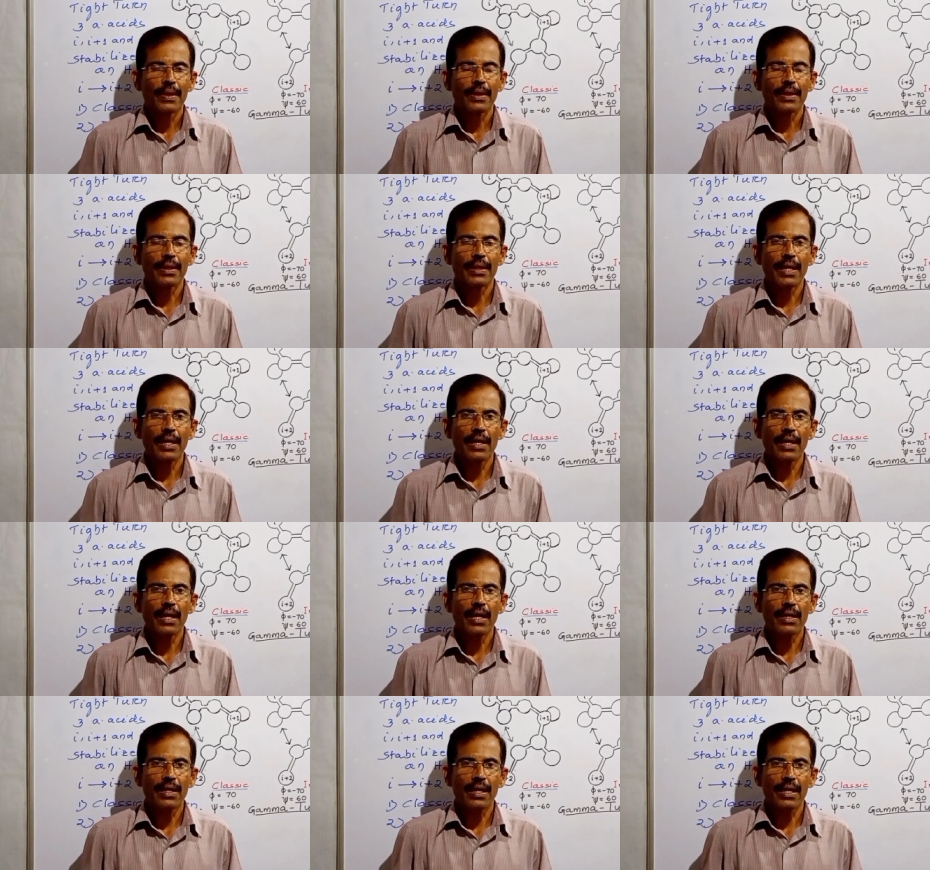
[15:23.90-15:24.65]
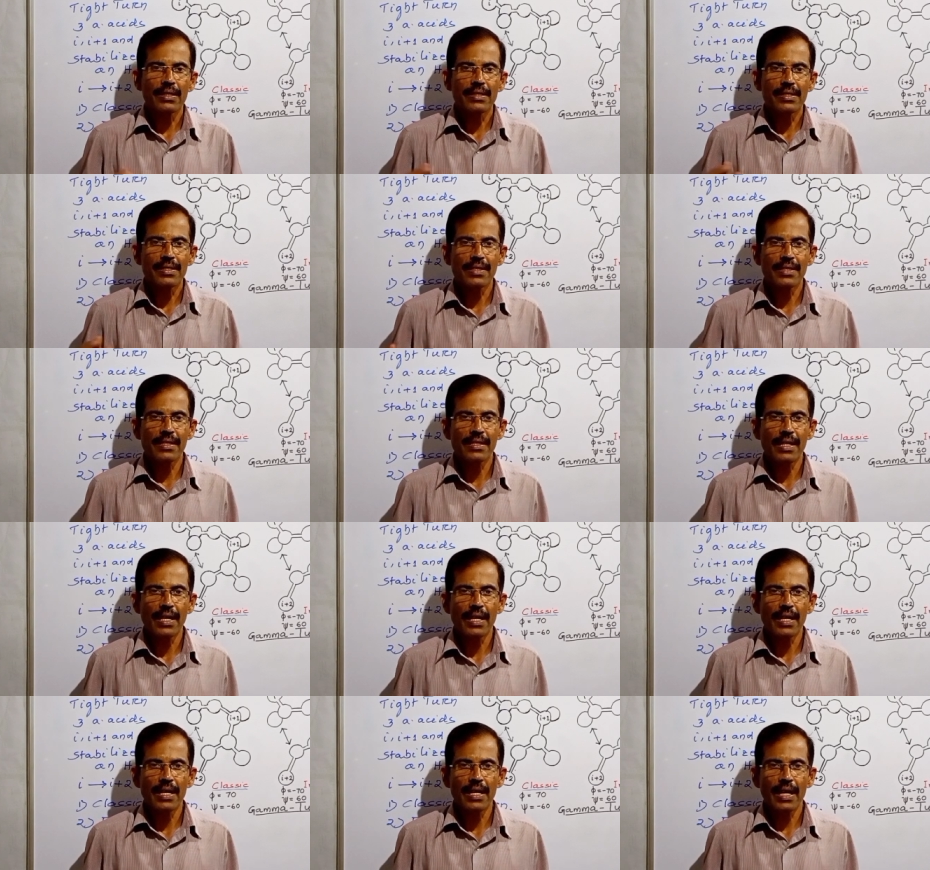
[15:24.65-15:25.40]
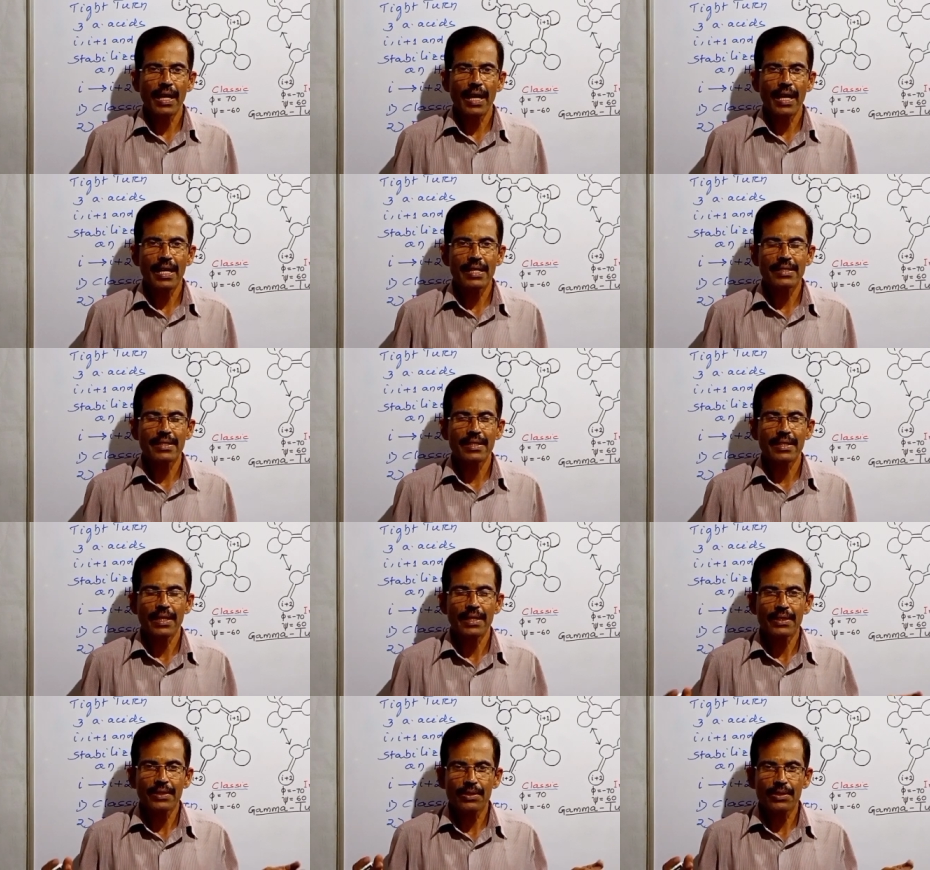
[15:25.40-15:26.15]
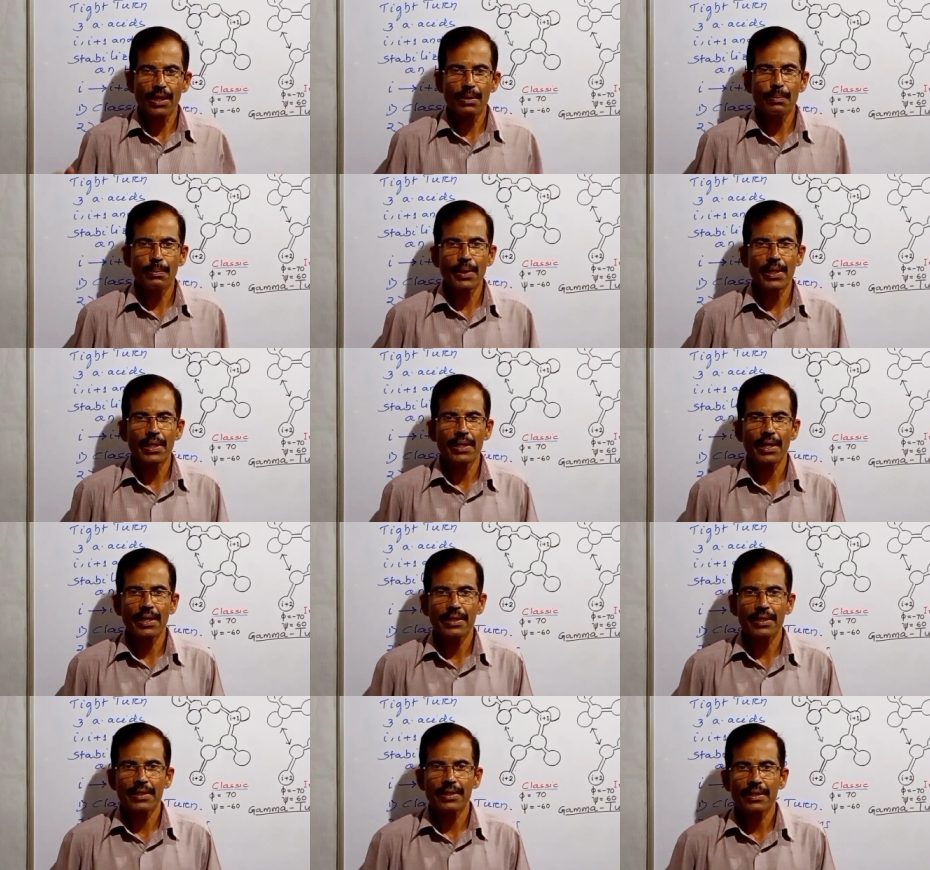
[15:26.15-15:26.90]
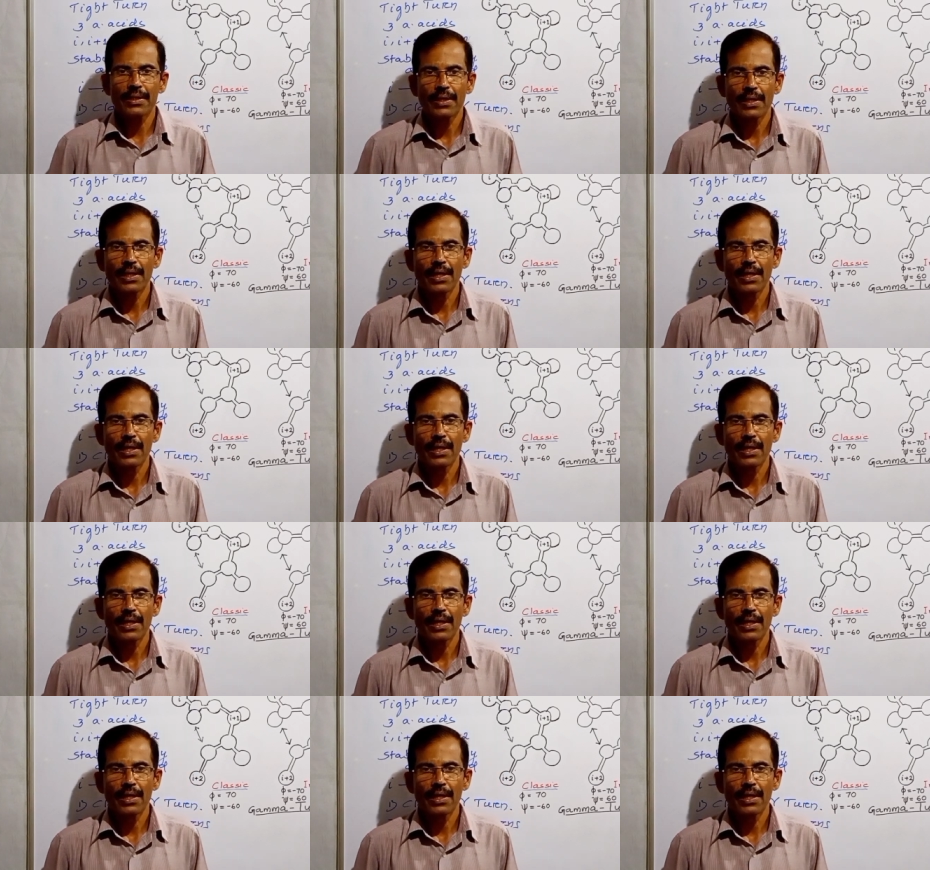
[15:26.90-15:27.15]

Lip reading: They are considered as an intermediate